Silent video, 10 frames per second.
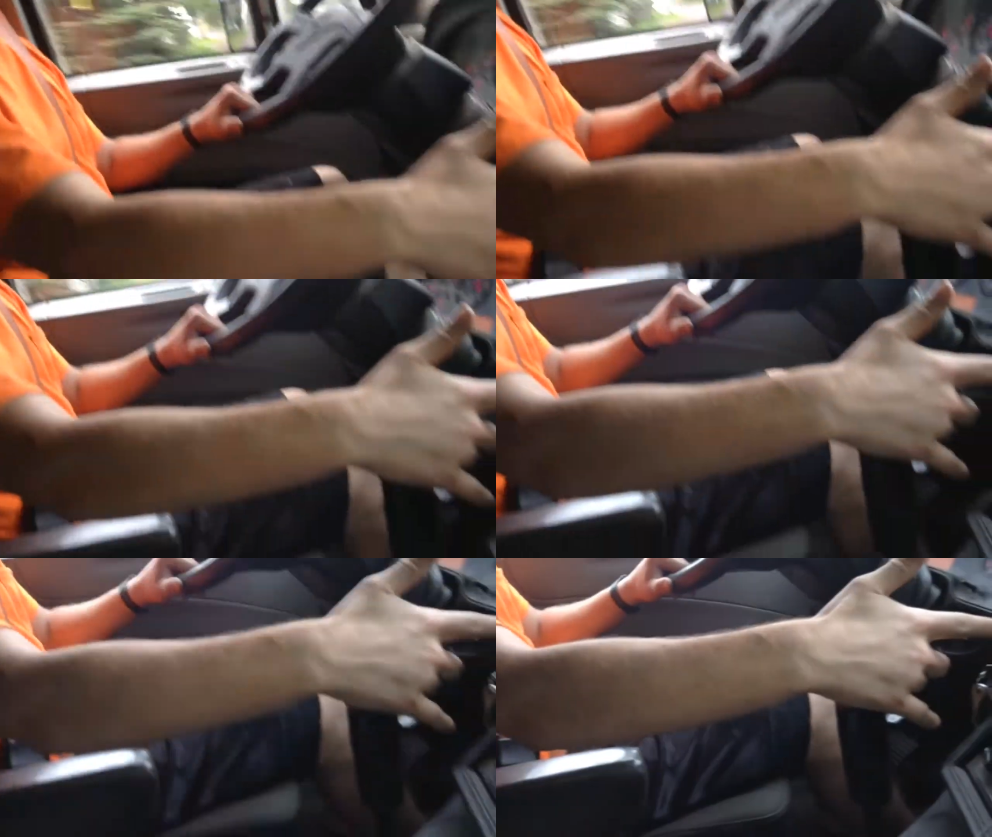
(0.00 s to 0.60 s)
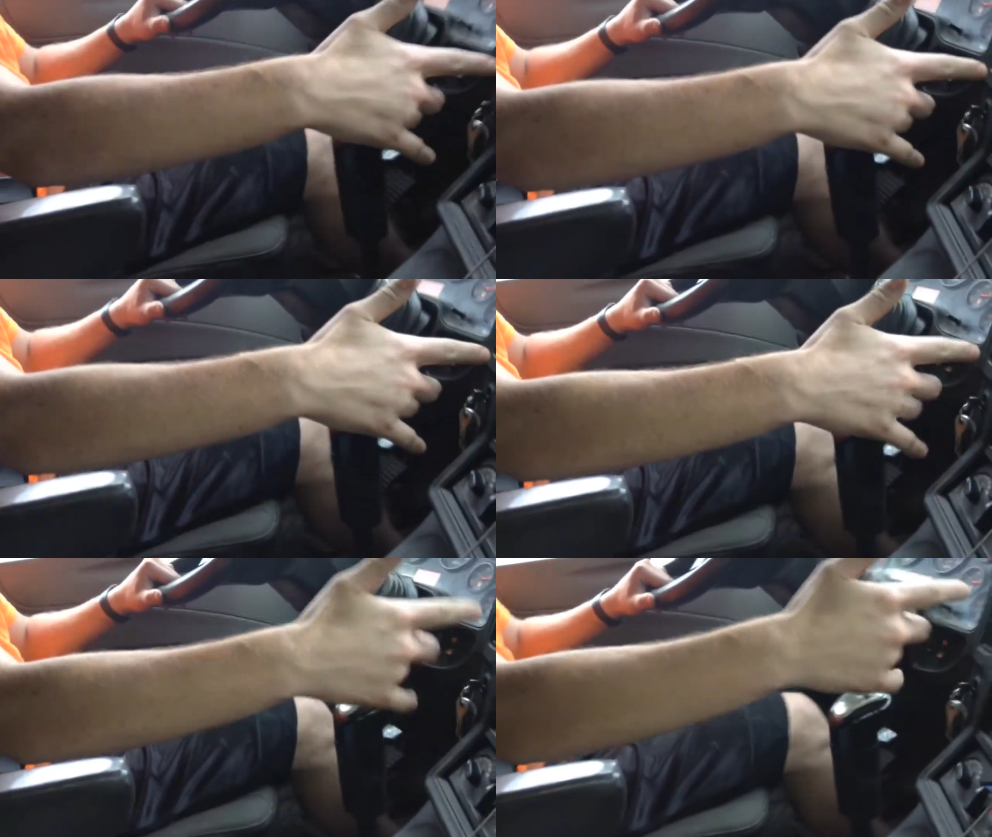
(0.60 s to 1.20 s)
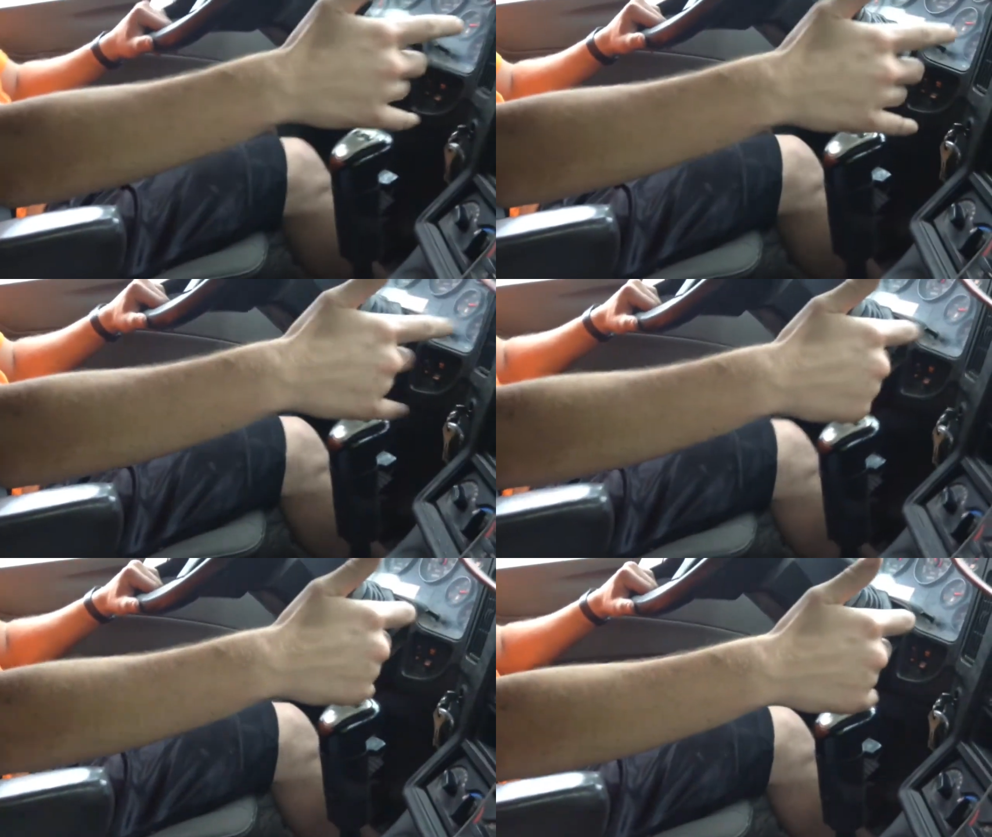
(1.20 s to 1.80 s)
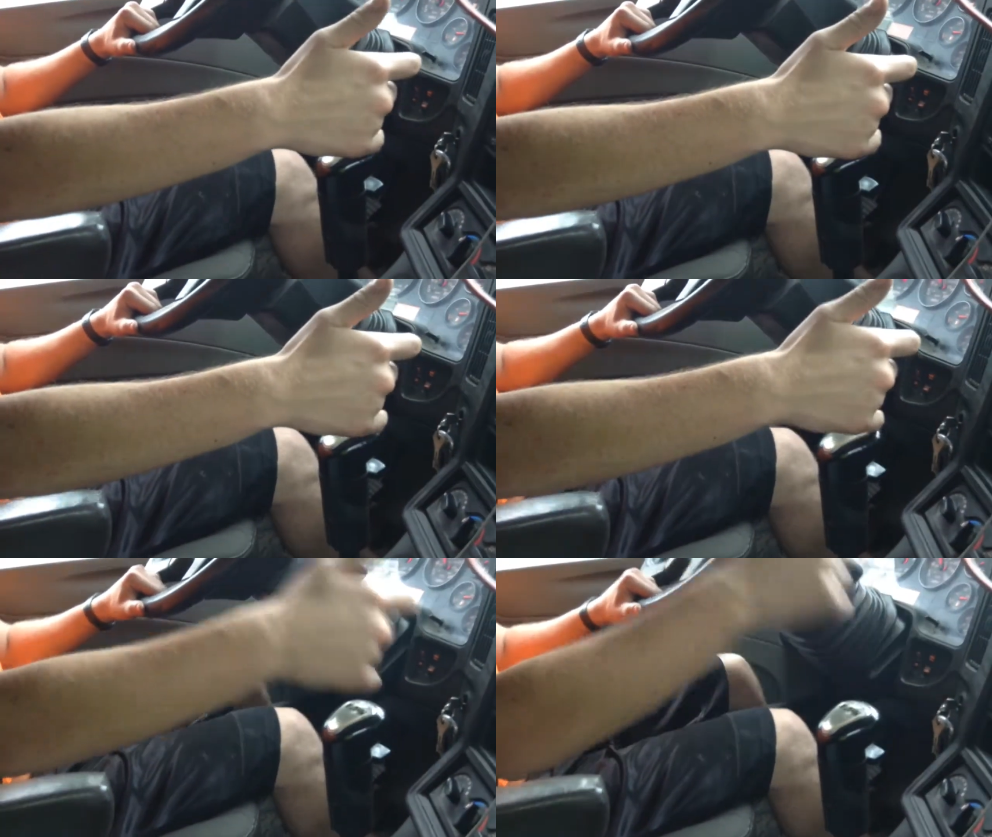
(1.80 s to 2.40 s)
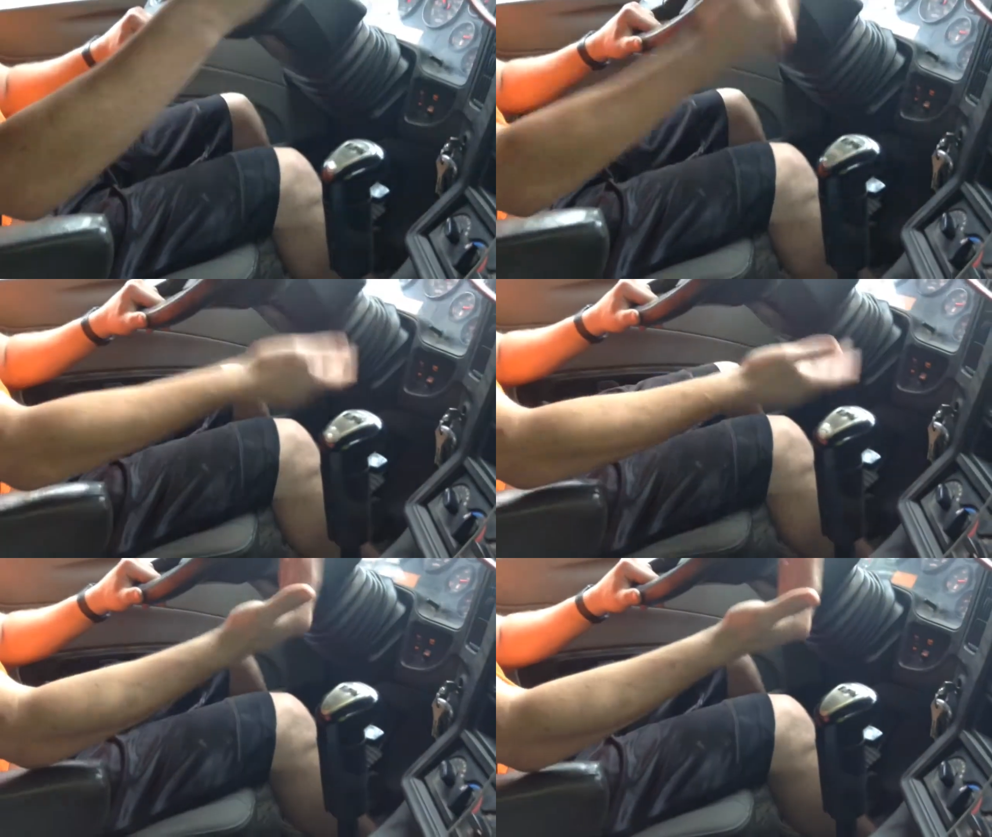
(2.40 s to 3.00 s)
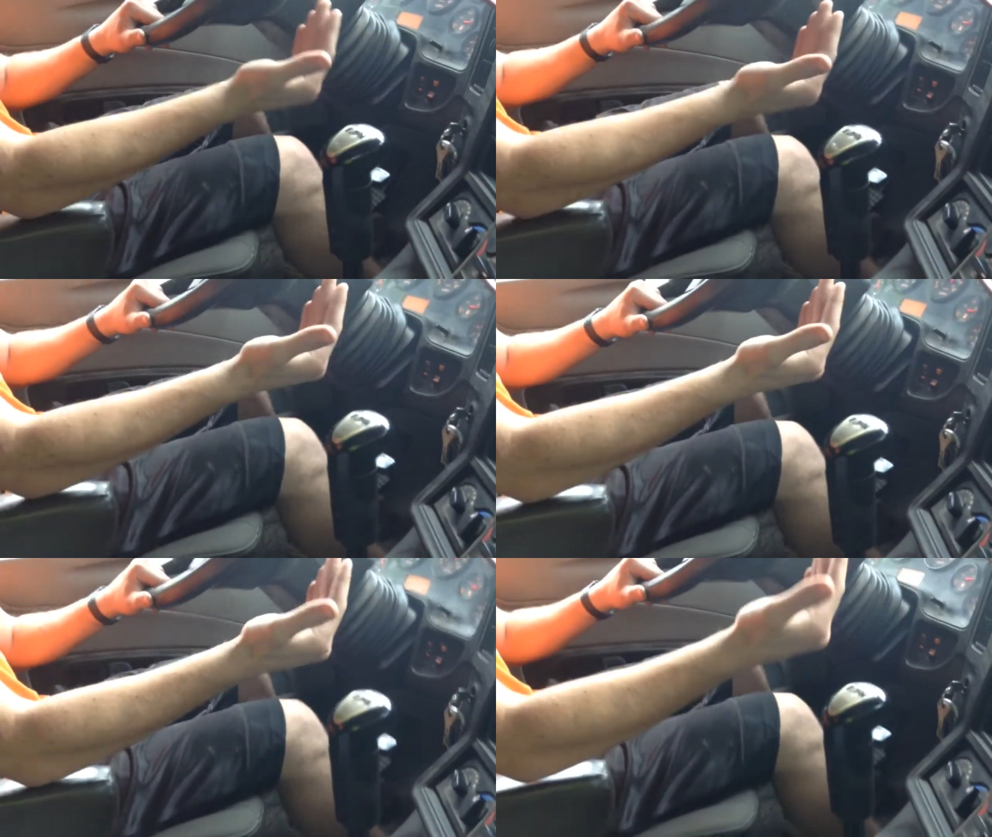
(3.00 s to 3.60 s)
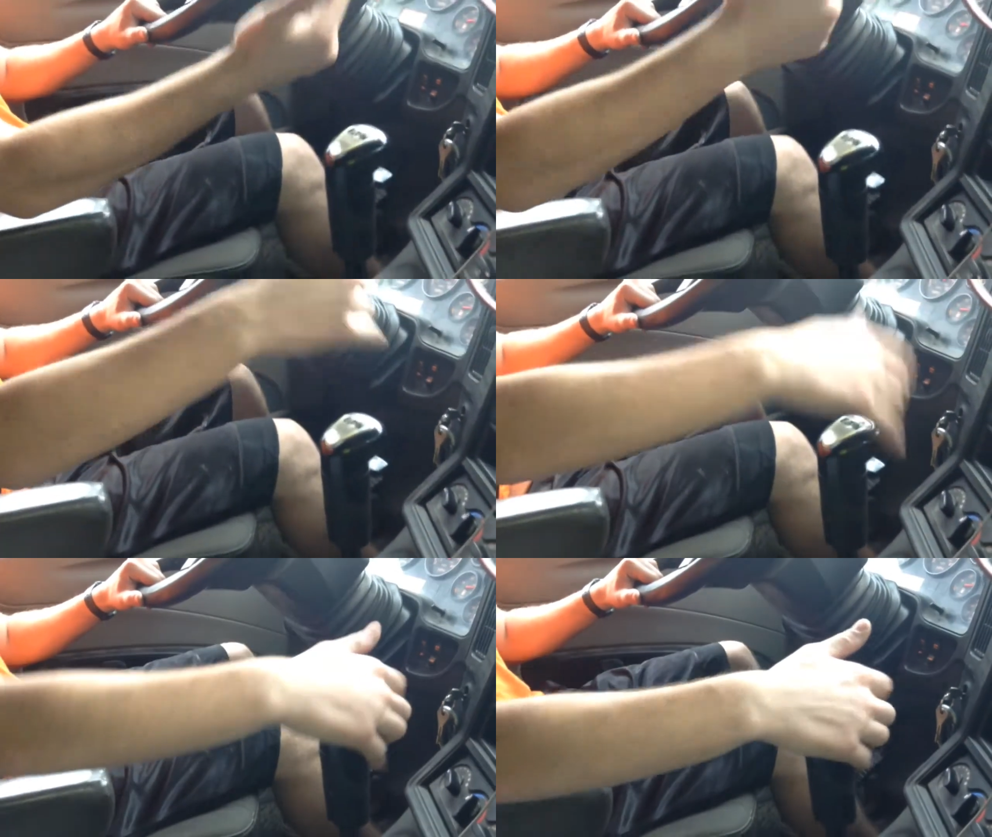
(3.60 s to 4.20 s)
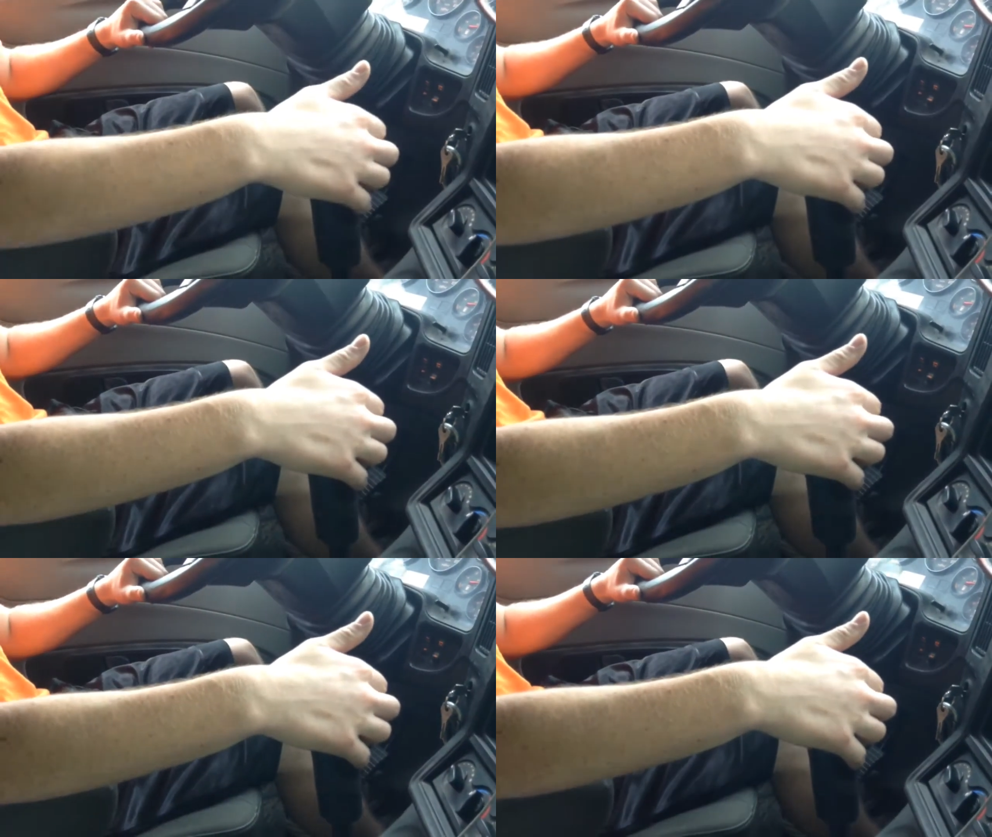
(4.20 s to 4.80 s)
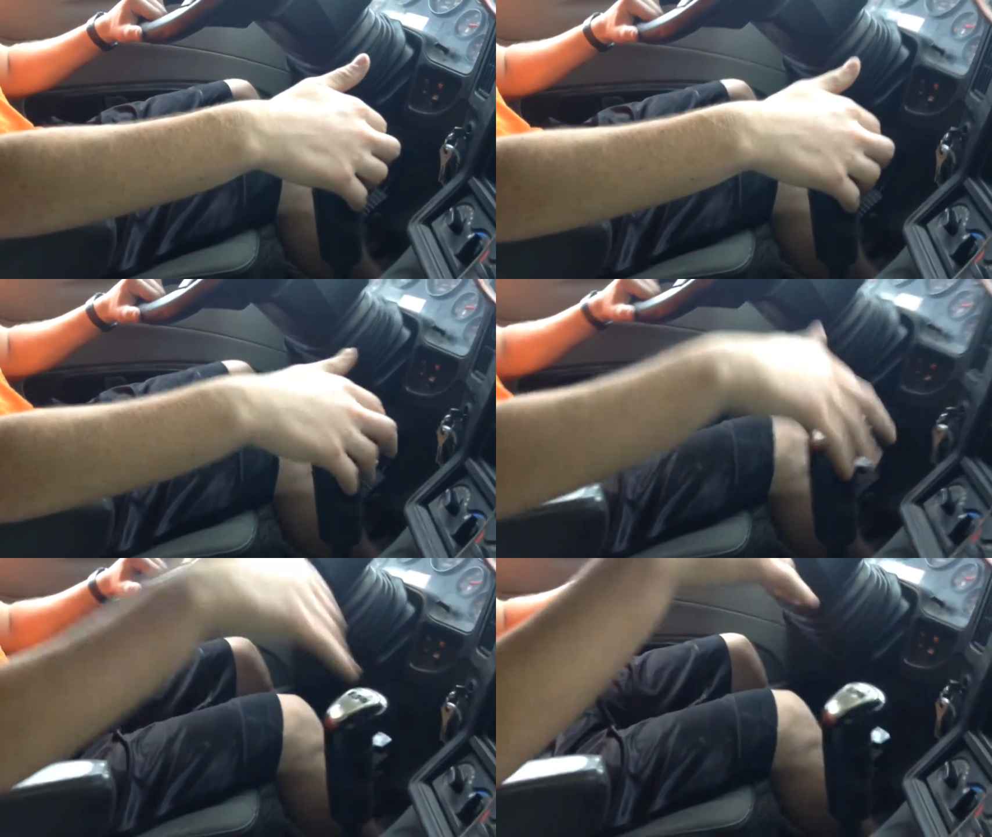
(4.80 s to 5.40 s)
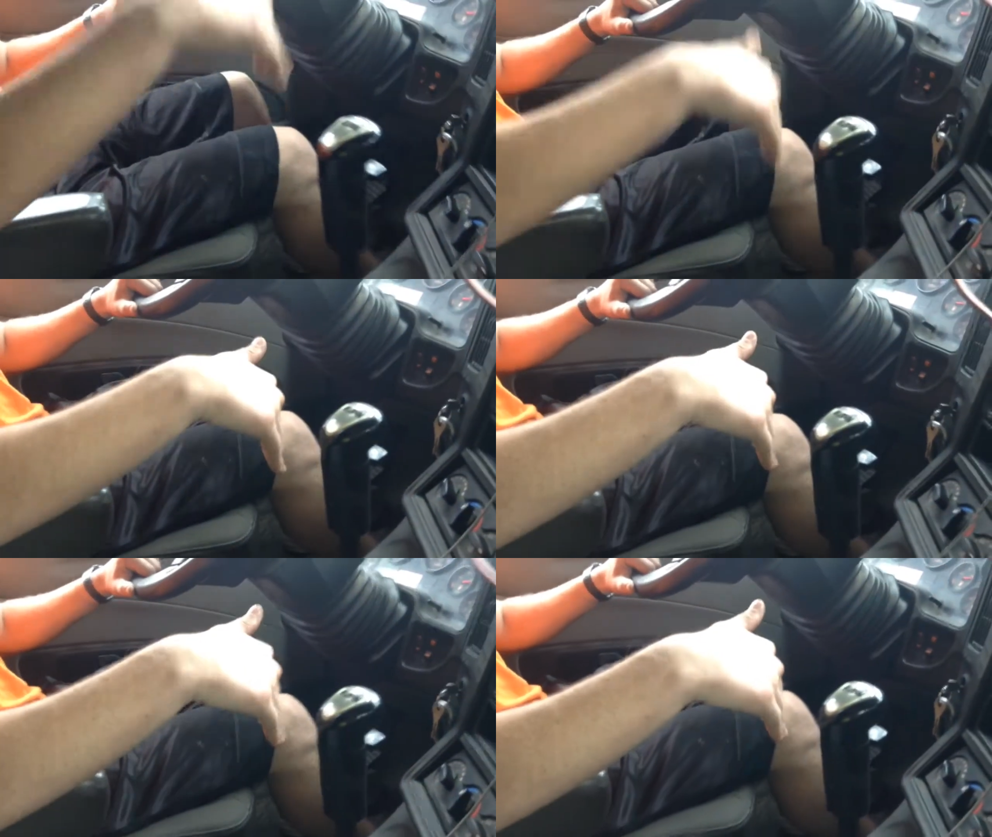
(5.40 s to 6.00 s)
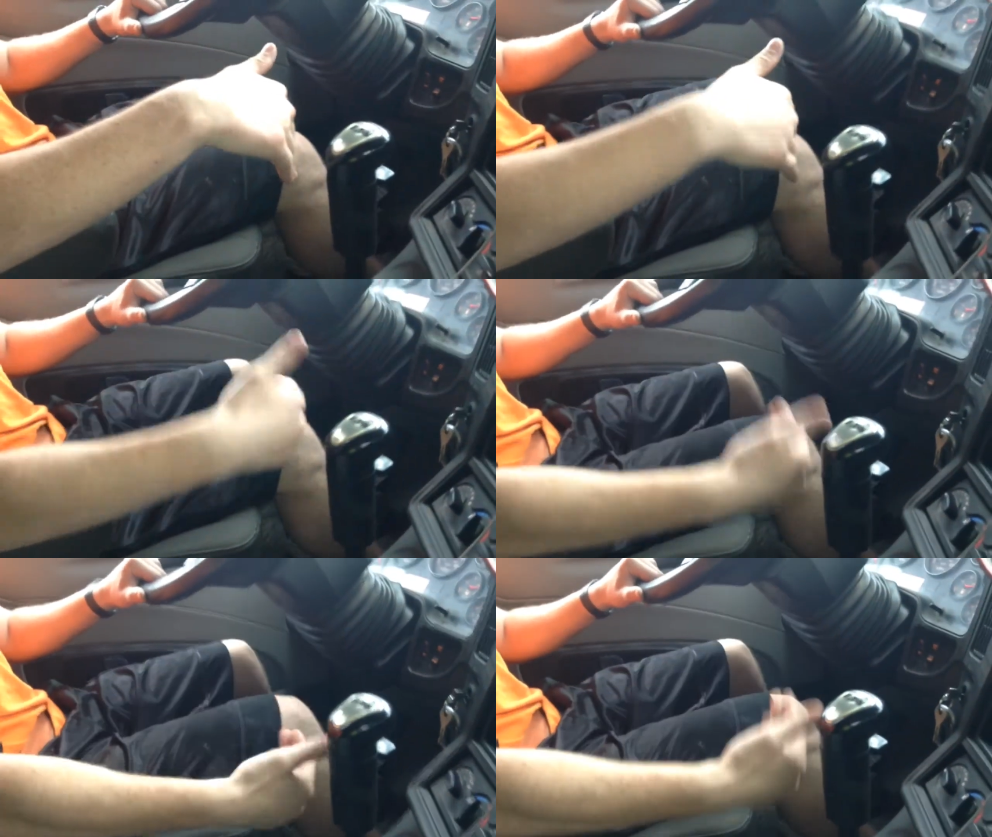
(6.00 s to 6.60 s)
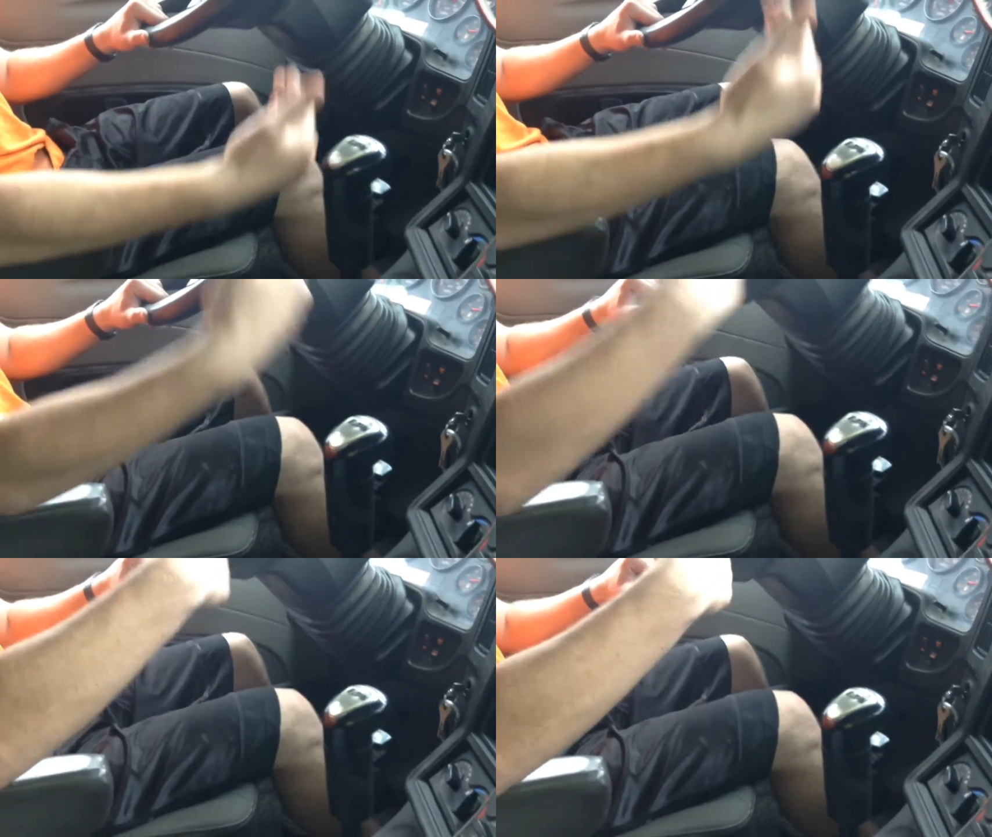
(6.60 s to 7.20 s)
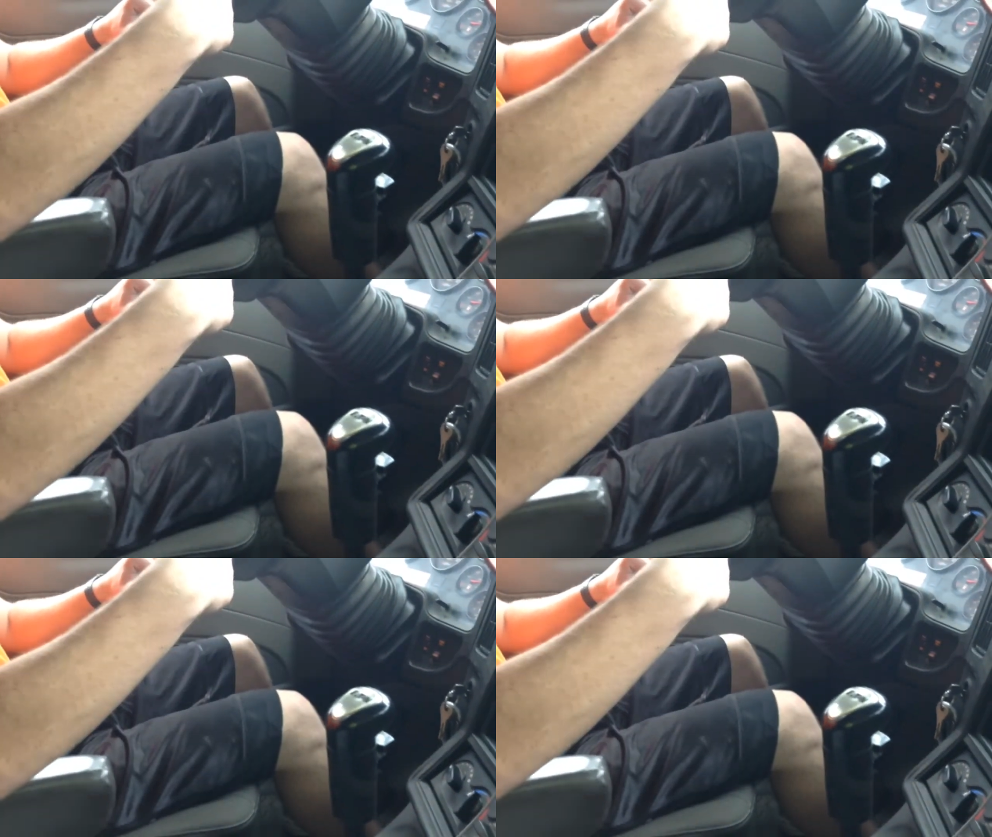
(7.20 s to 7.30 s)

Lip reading: Nobody's mouth can be seen.